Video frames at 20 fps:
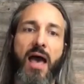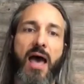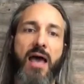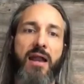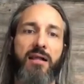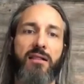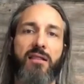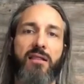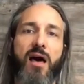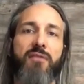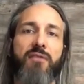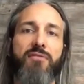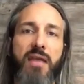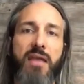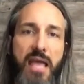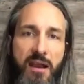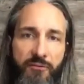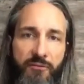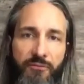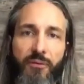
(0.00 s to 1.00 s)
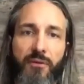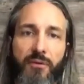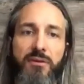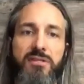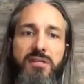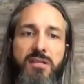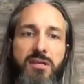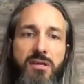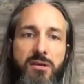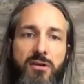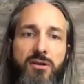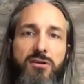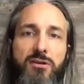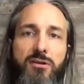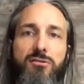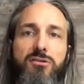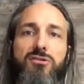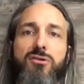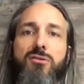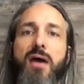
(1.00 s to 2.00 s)
and a lot of influence that you can
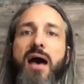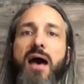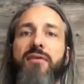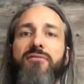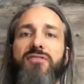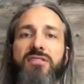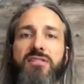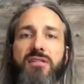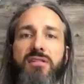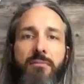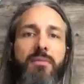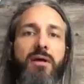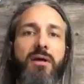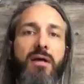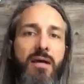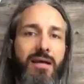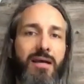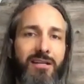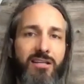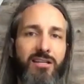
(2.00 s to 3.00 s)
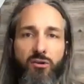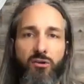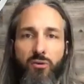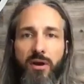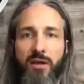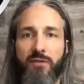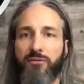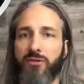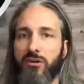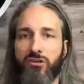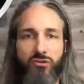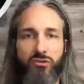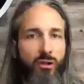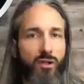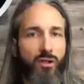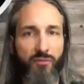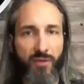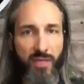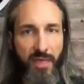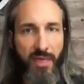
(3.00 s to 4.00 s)
do to have some degree of
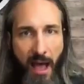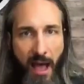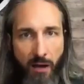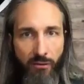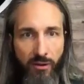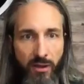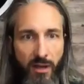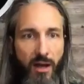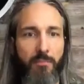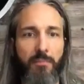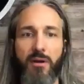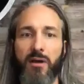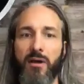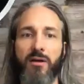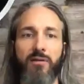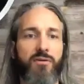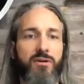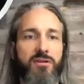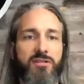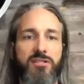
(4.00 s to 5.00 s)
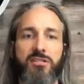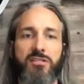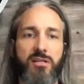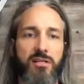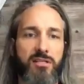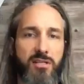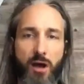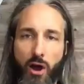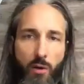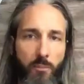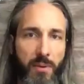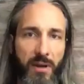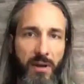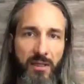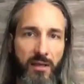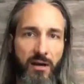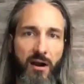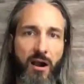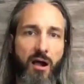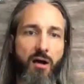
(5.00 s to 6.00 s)
control over the outcome versus just hoping
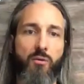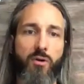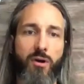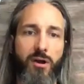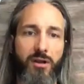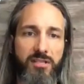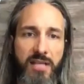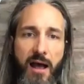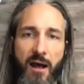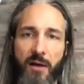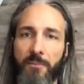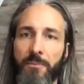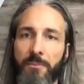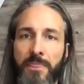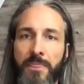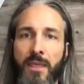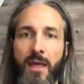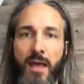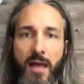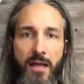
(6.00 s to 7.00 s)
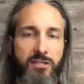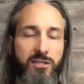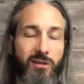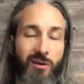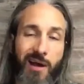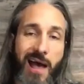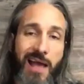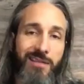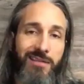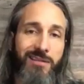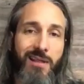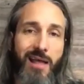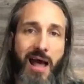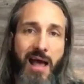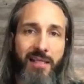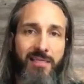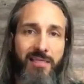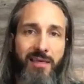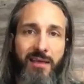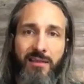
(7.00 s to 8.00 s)
that it all works out. And so
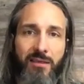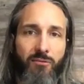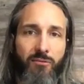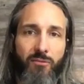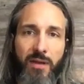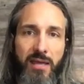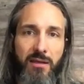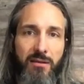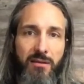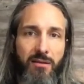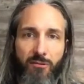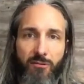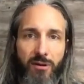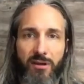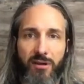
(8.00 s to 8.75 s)
I, I think that we,